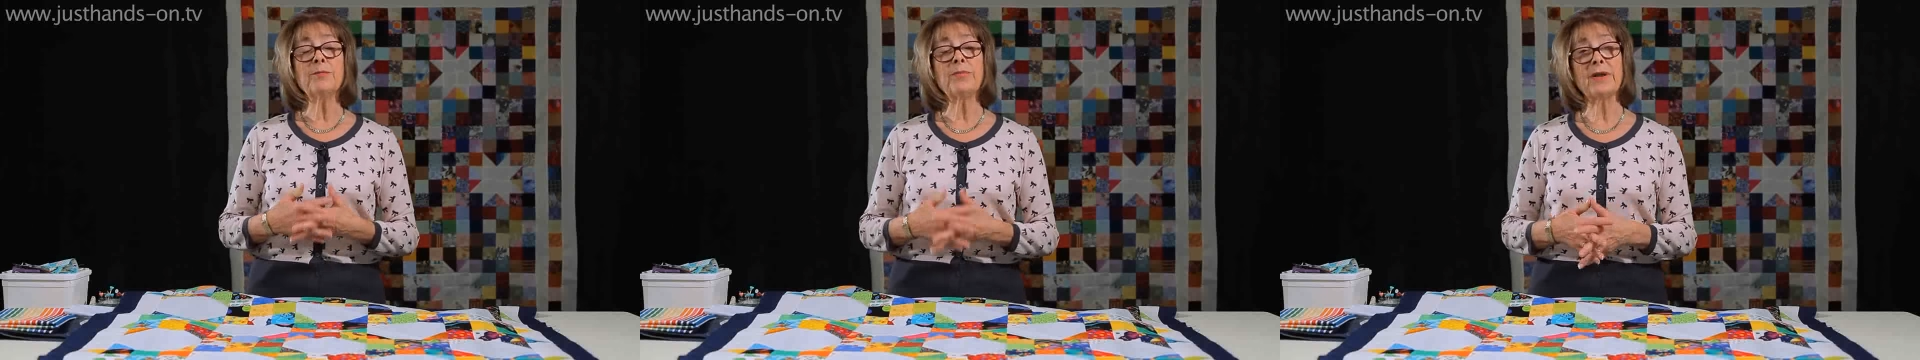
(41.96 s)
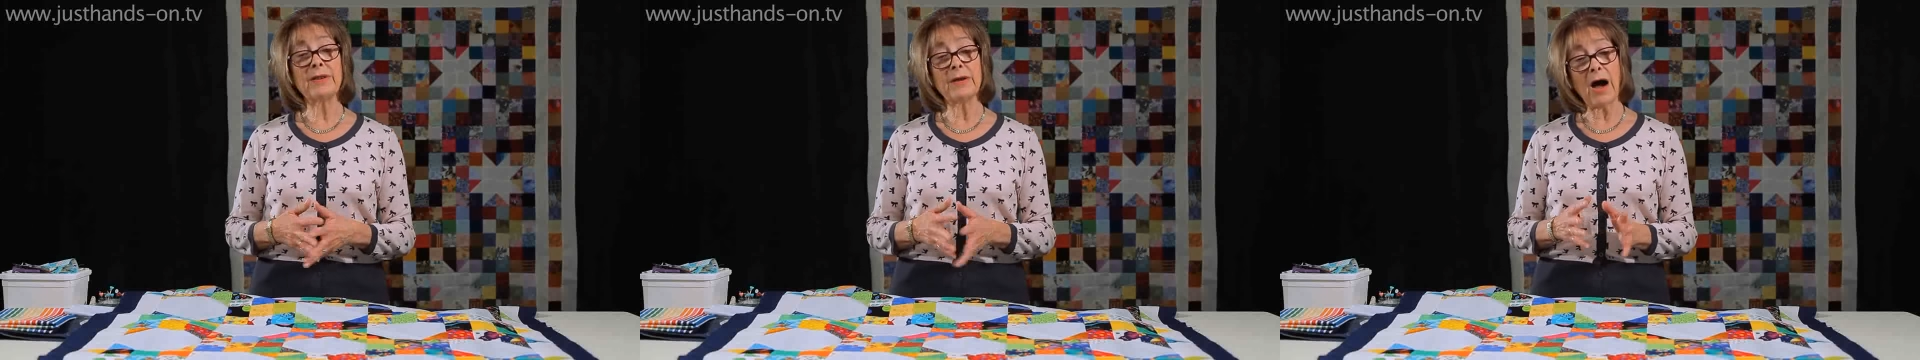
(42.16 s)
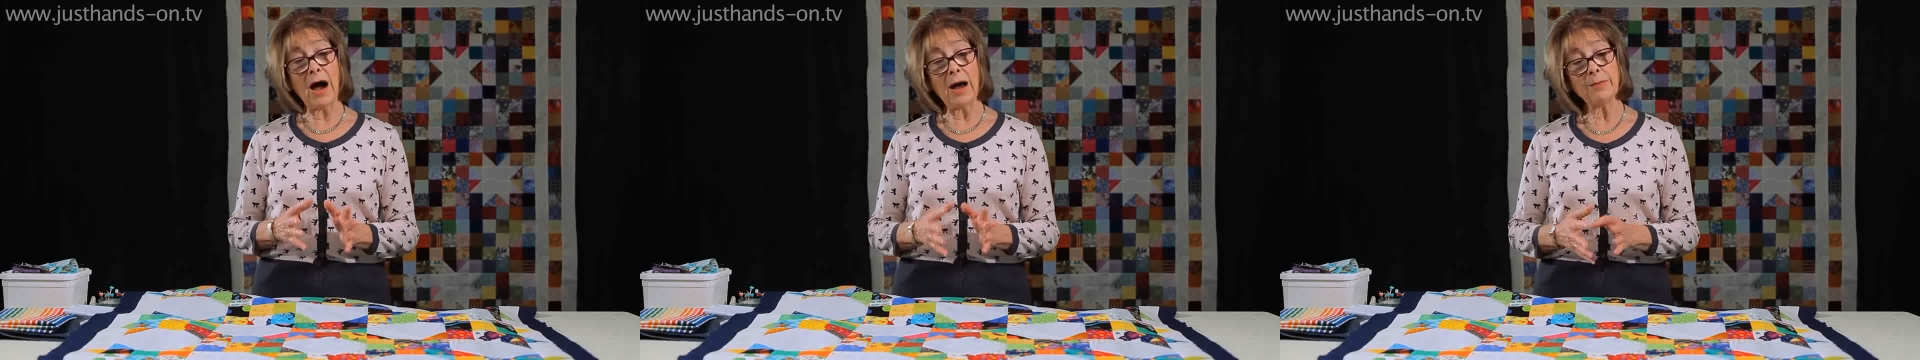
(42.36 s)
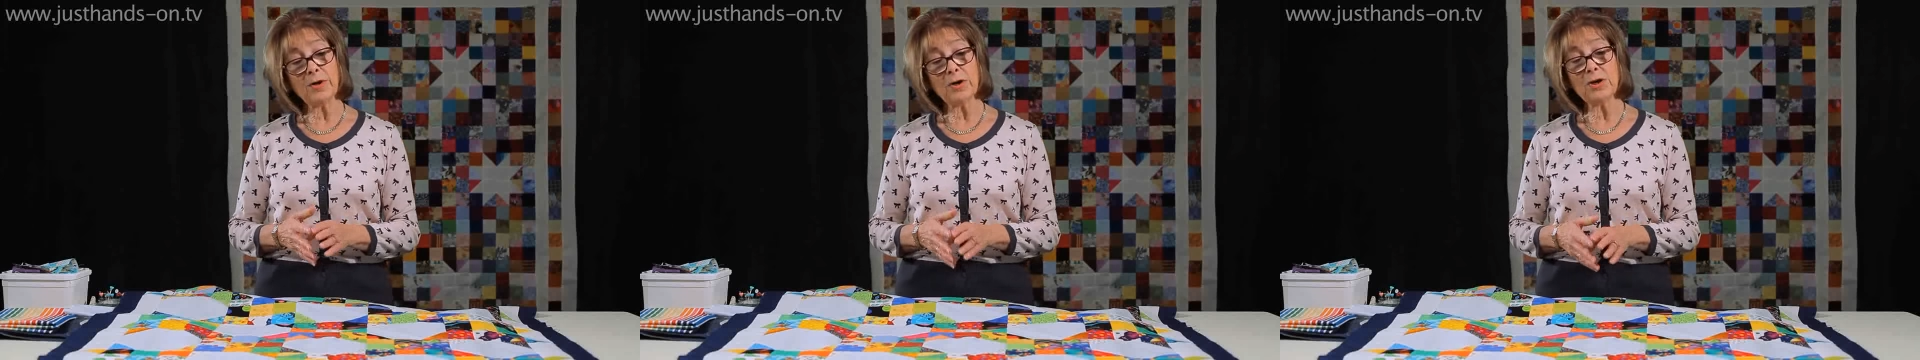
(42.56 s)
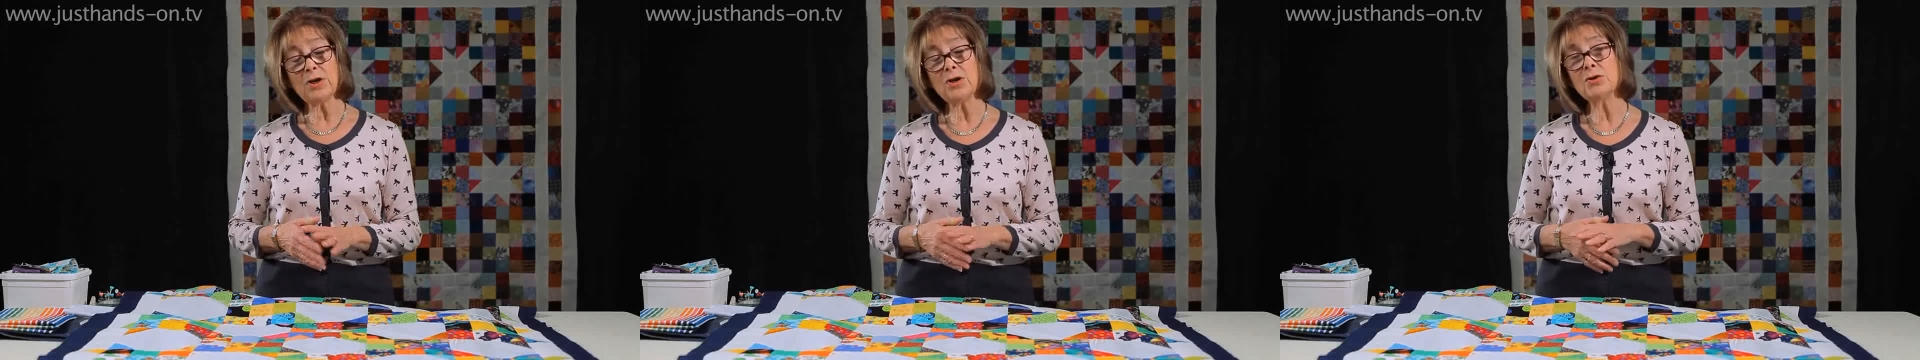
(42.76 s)
but I'm
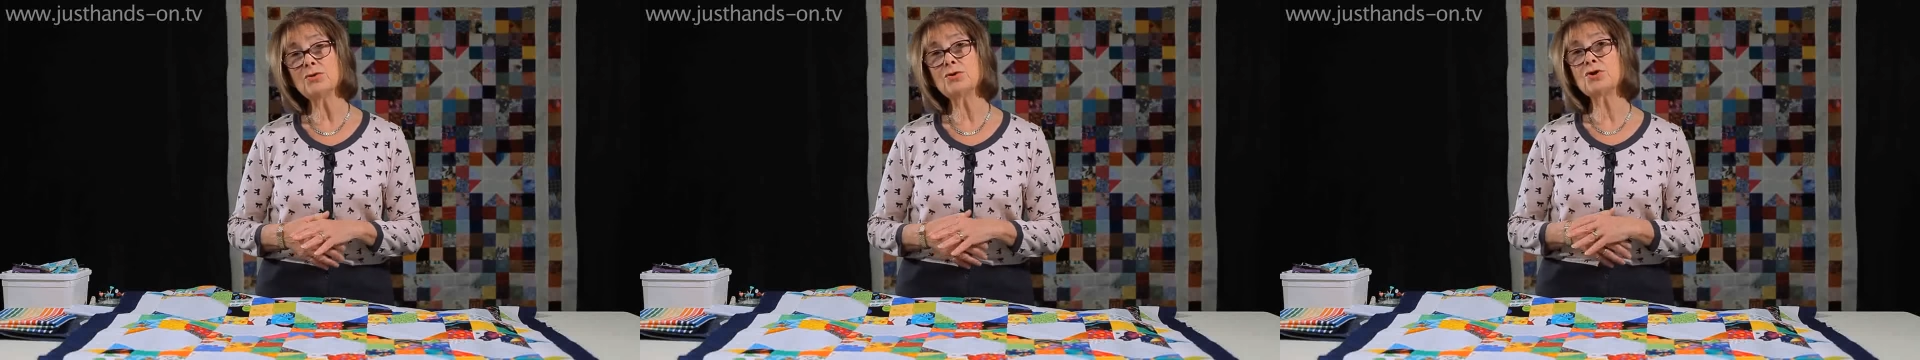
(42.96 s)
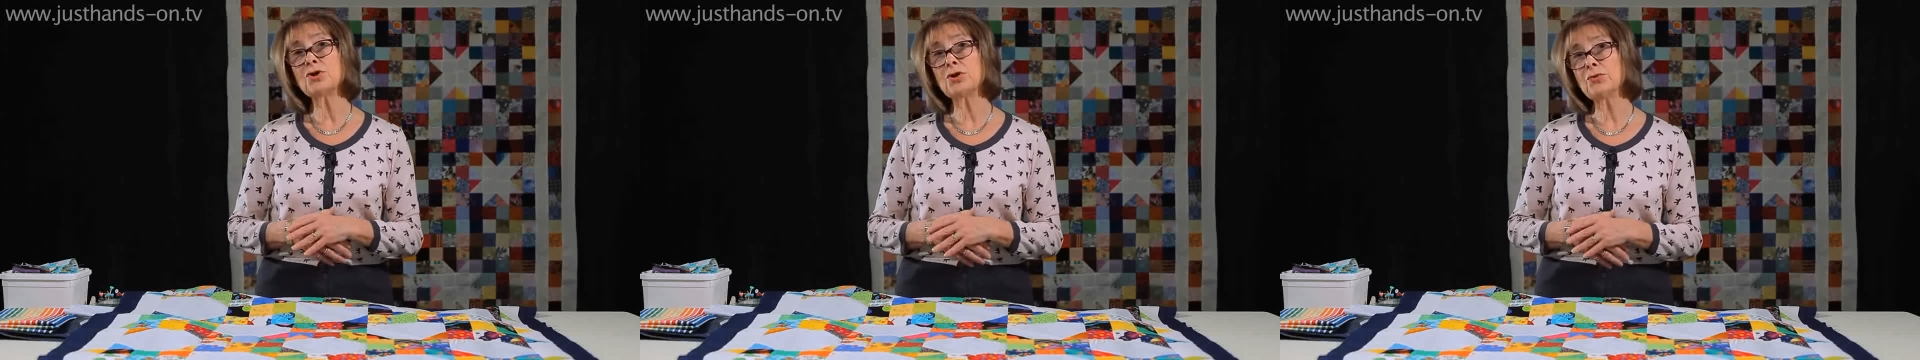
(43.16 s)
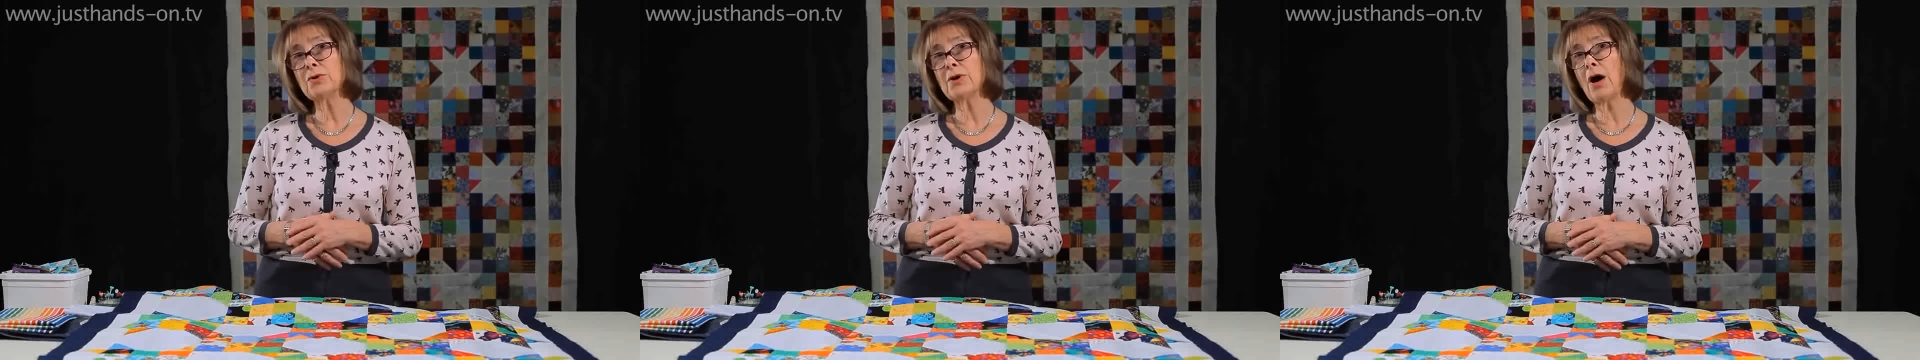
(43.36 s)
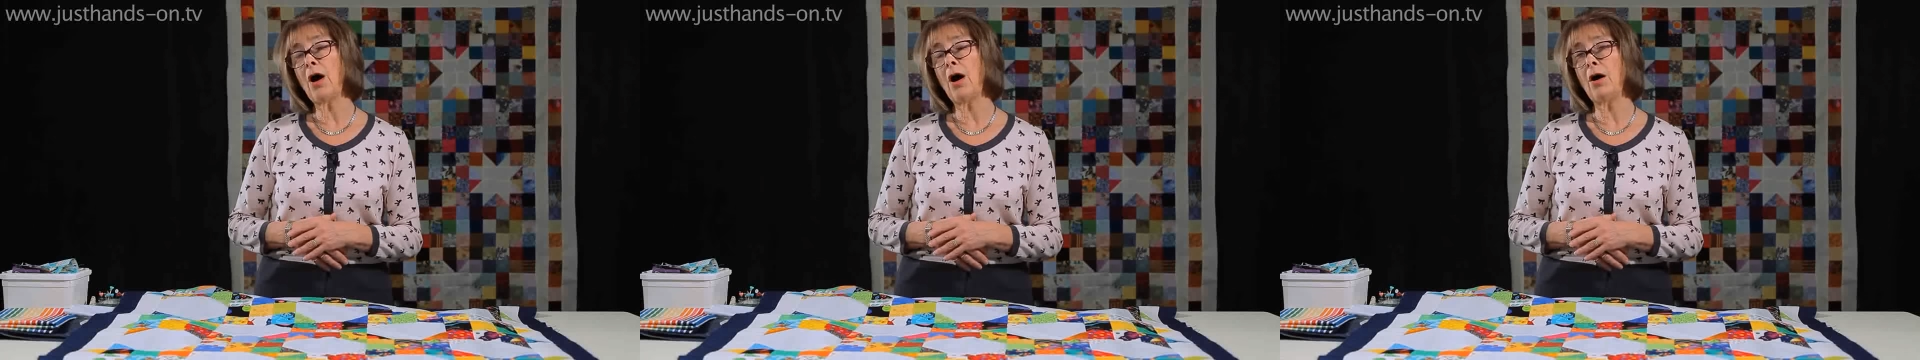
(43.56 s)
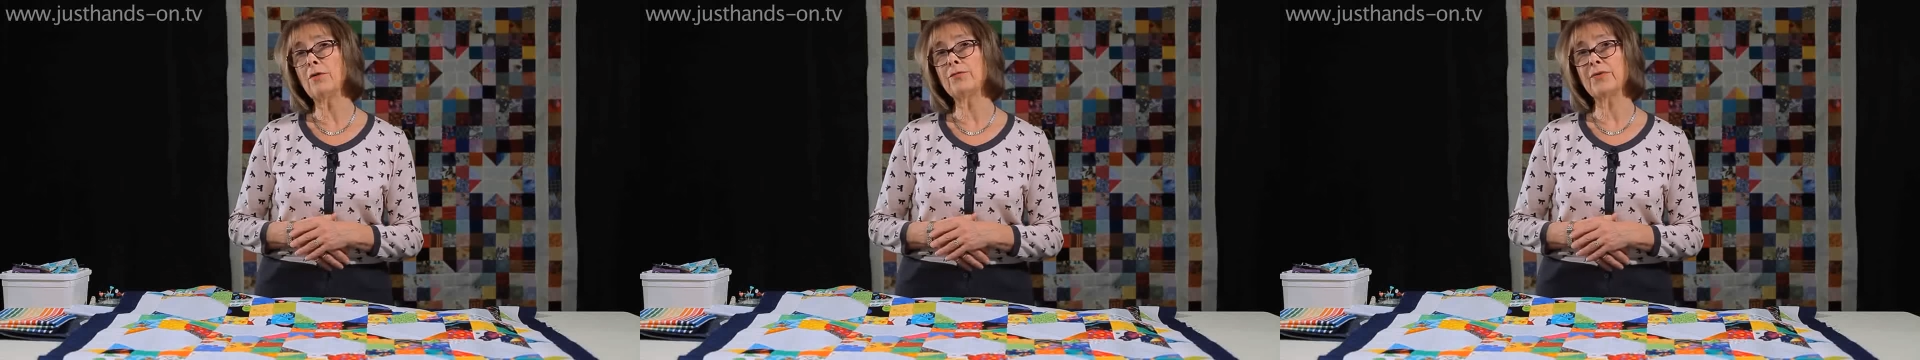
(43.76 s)
going to use
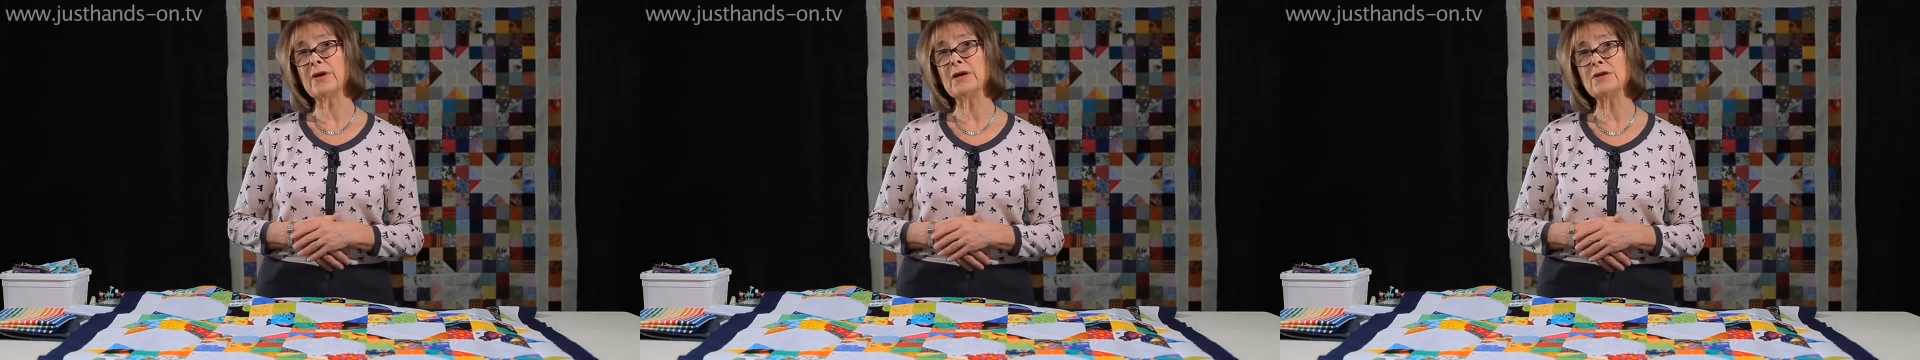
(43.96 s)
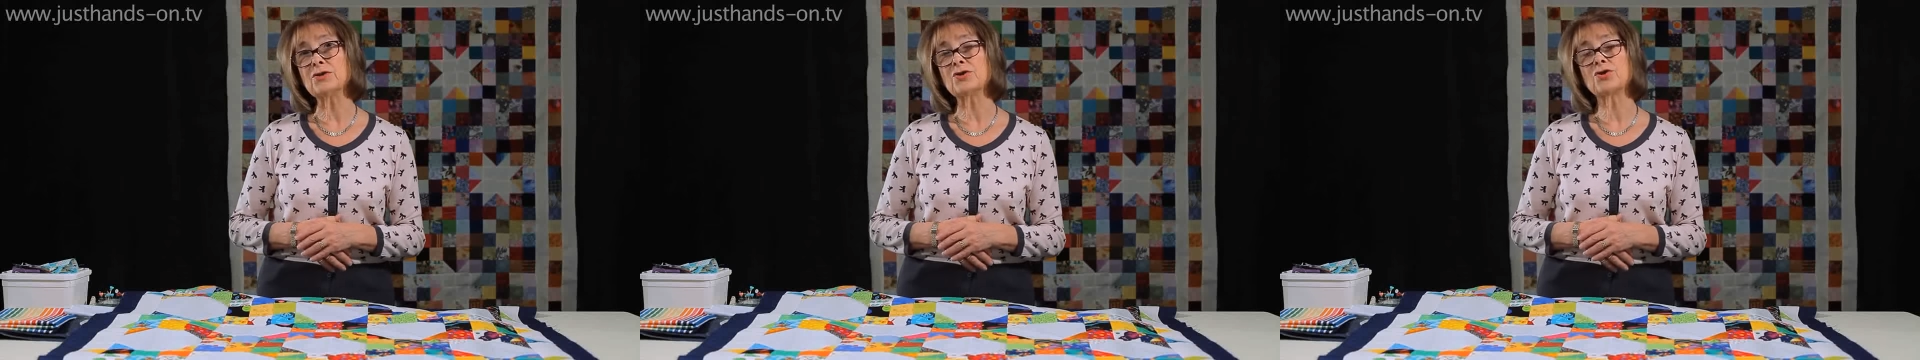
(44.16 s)
2.5-inch